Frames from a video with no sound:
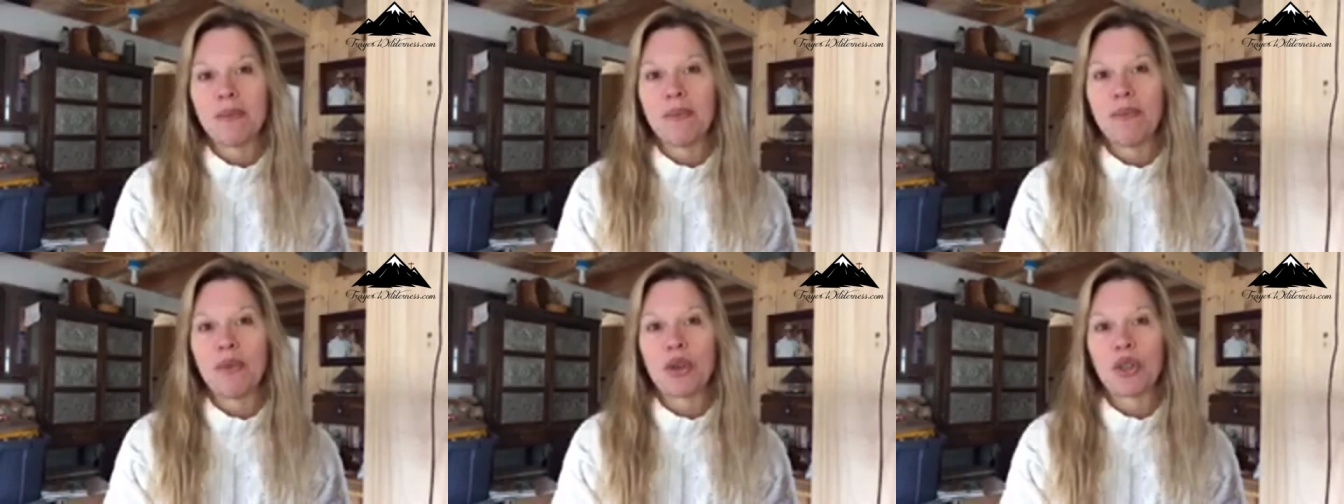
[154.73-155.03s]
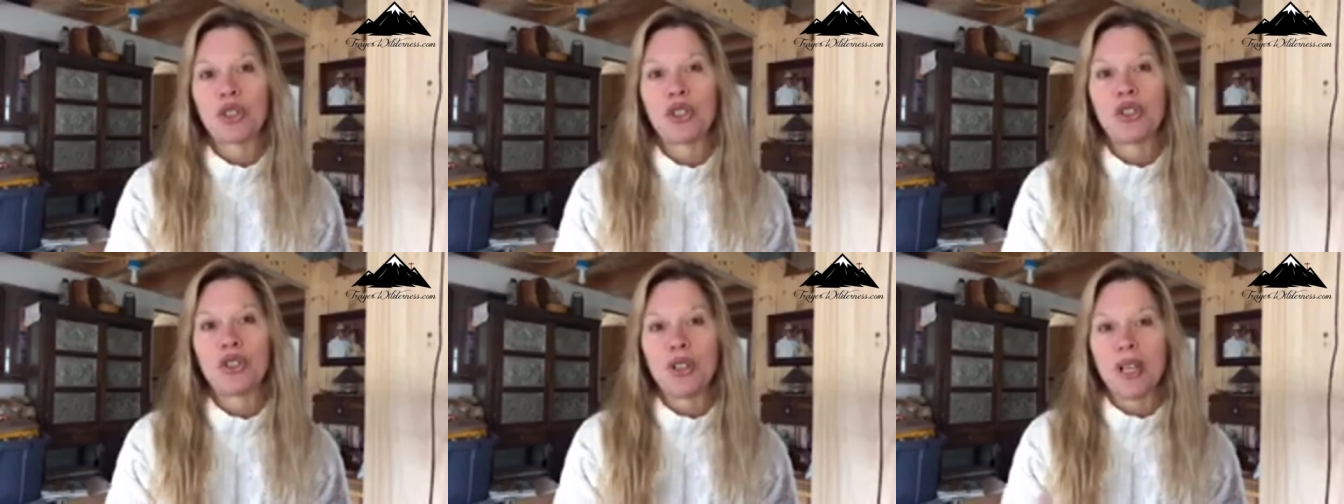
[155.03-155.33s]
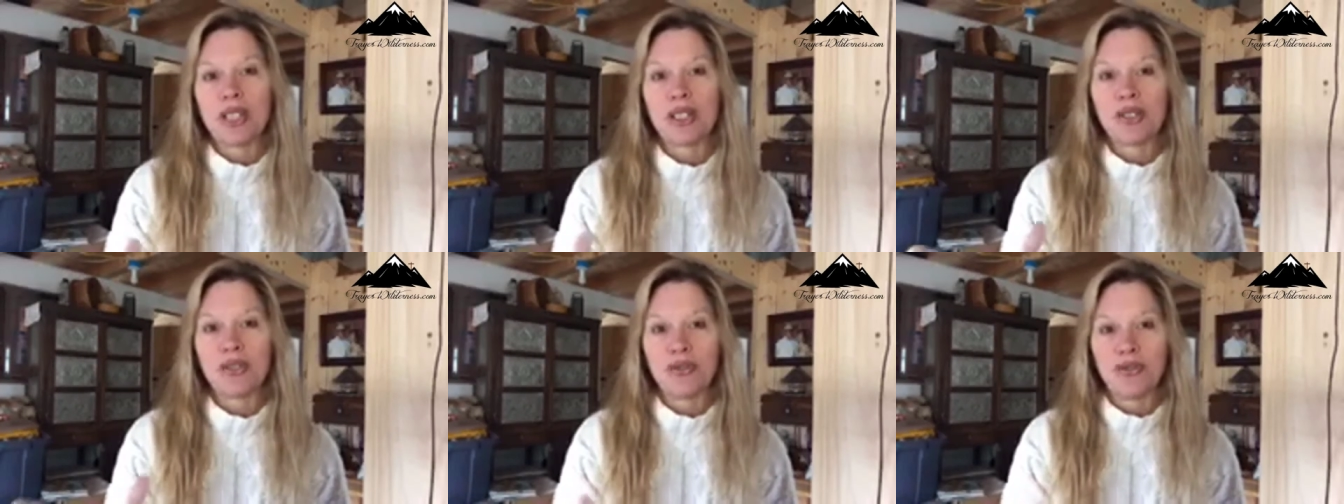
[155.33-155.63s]
more
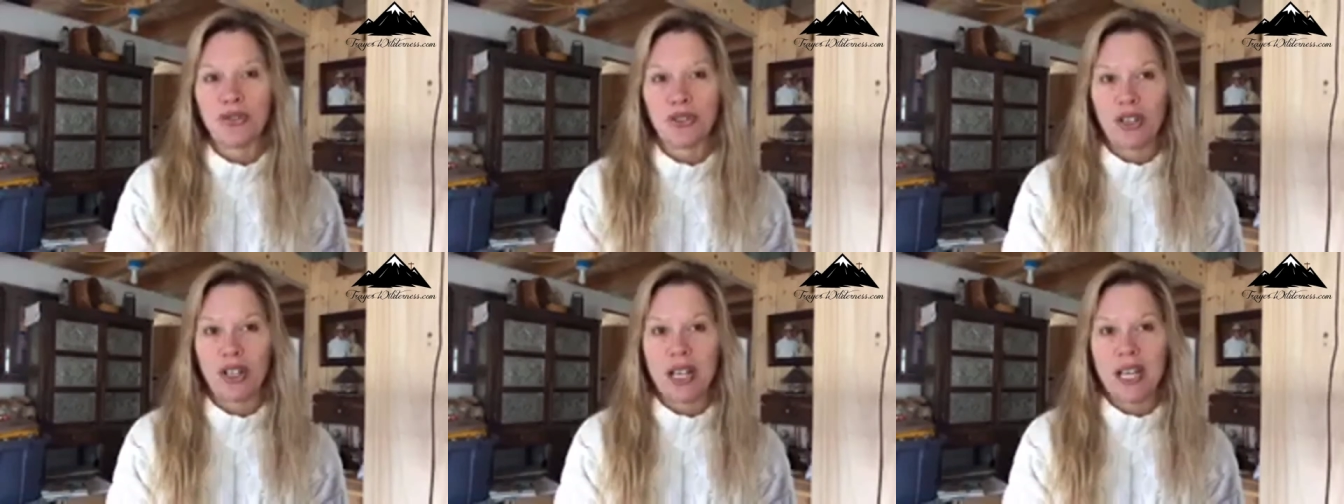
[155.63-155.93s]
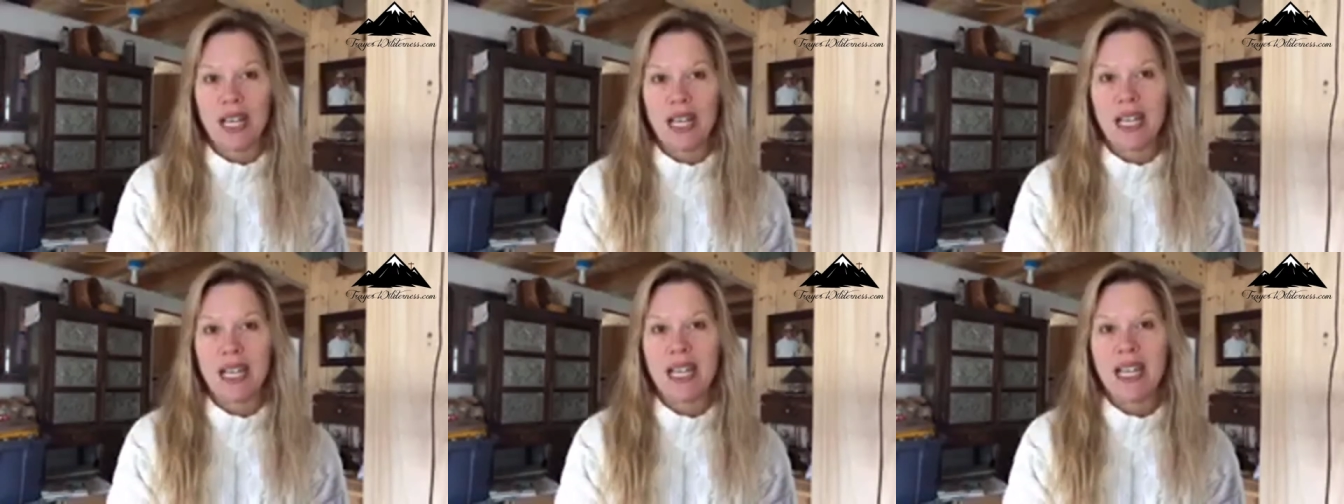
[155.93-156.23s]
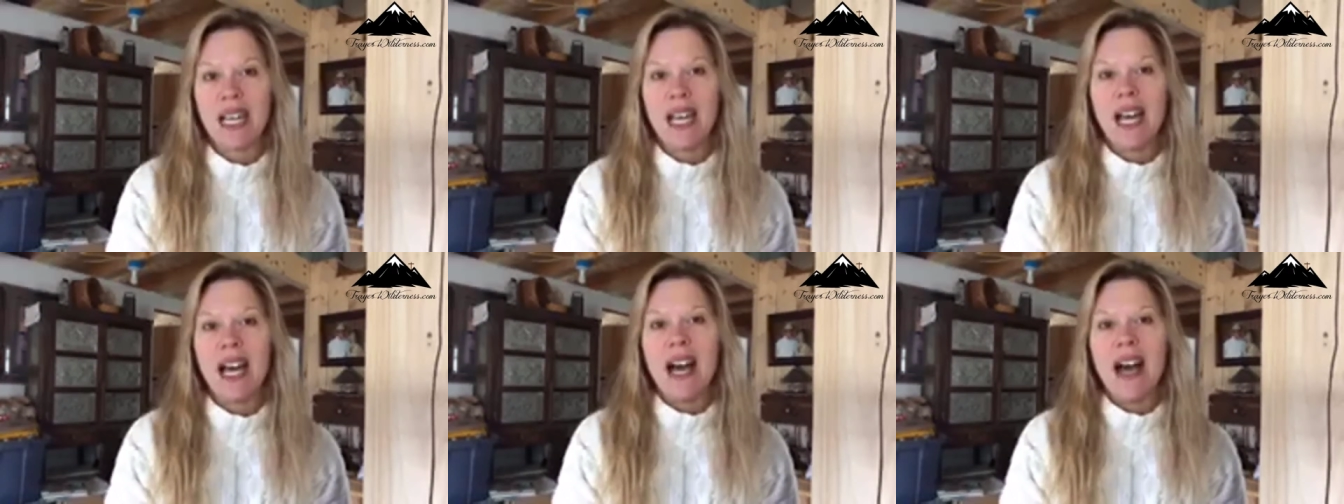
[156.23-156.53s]
stress-free,
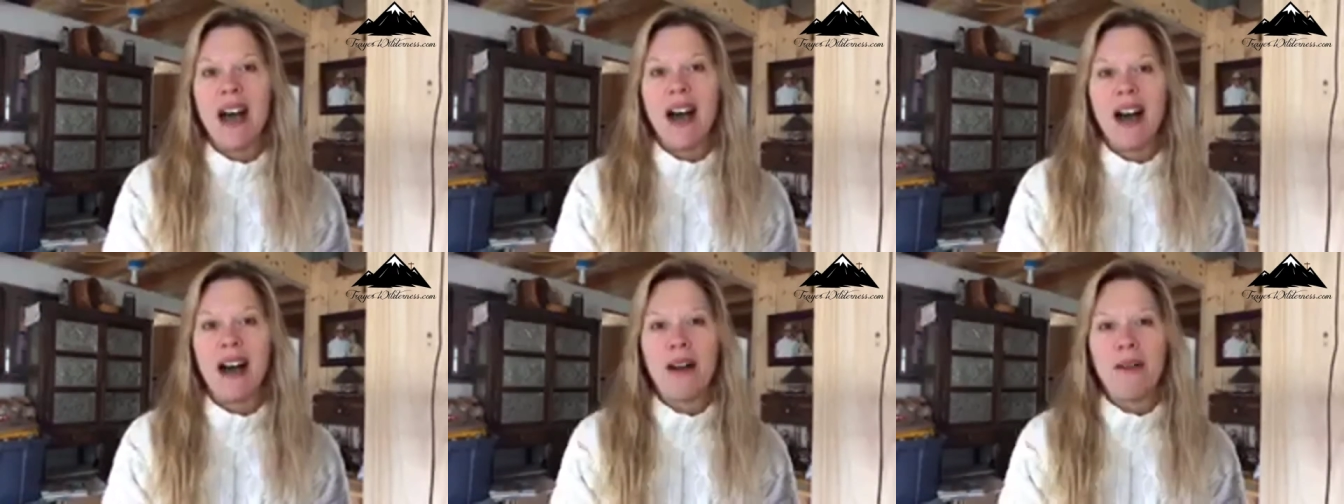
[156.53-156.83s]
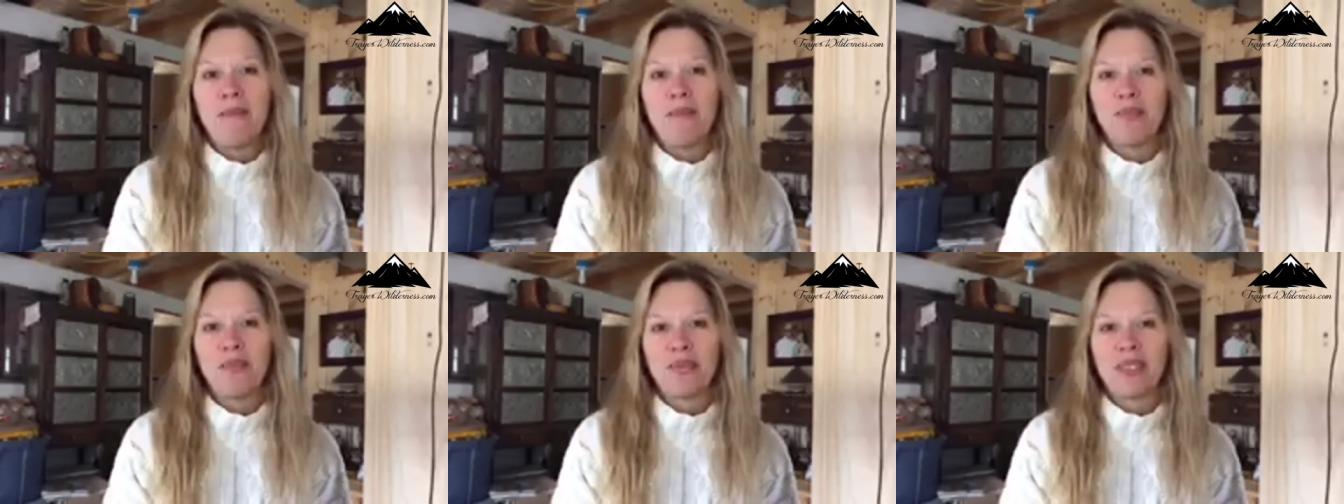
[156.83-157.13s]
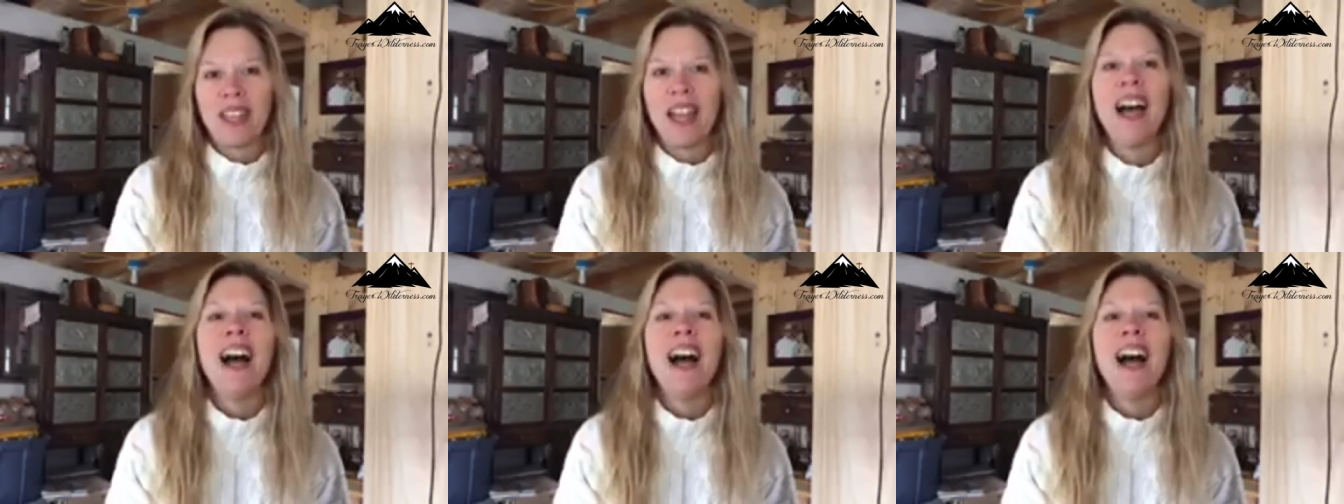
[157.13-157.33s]
um,